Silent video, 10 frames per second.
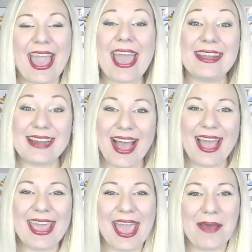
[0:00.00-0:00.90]
and
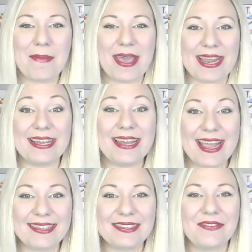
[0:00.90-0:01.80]
I am a
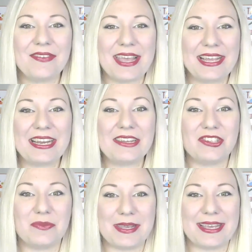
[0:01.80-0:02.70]
native
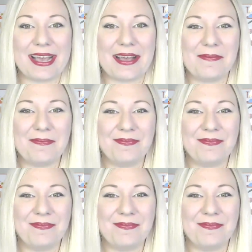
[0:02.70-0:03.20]
English speaker.